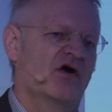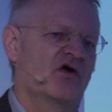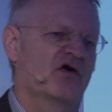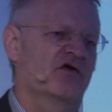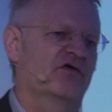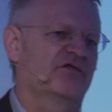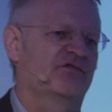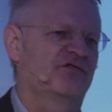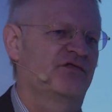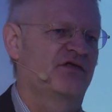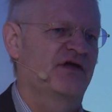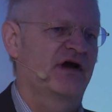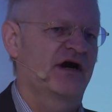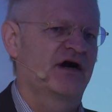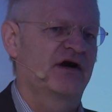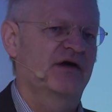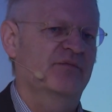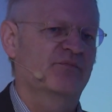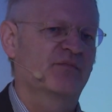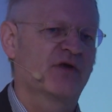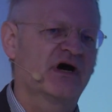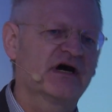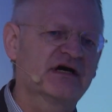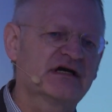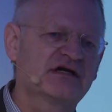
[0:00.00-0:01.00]
of their
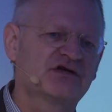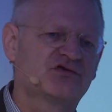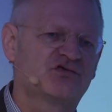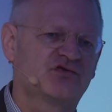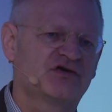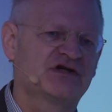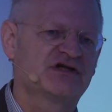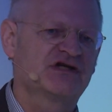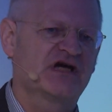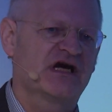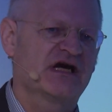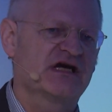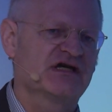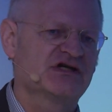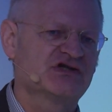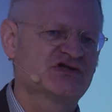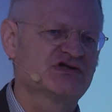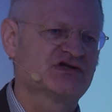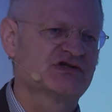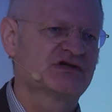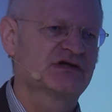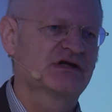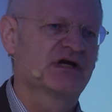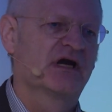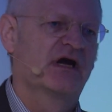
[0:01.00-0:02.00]
market
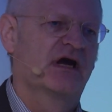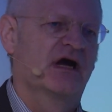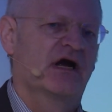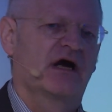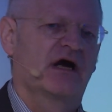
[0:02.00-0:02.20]
retention